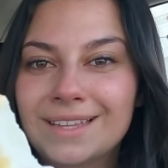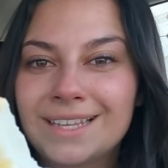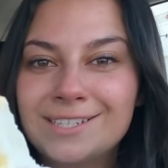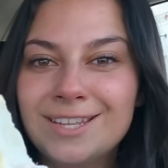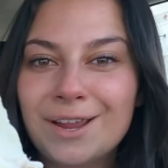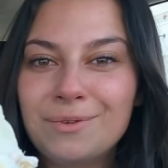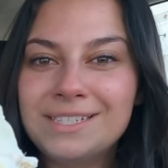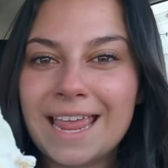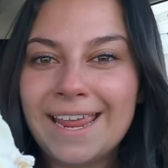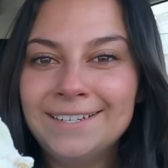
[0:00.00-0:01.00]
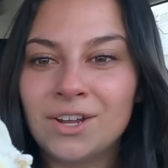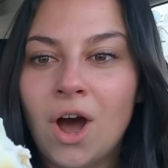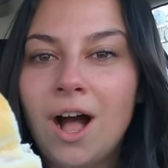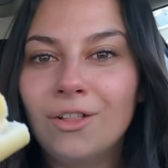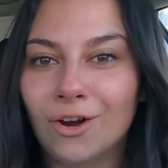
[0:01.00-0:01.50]
This thing was
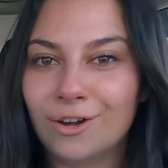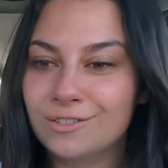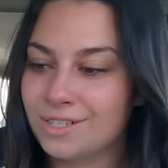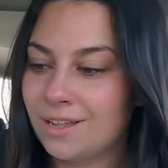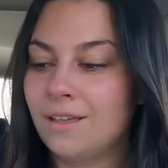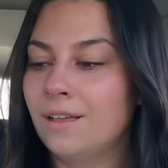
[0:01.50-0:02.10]
$8.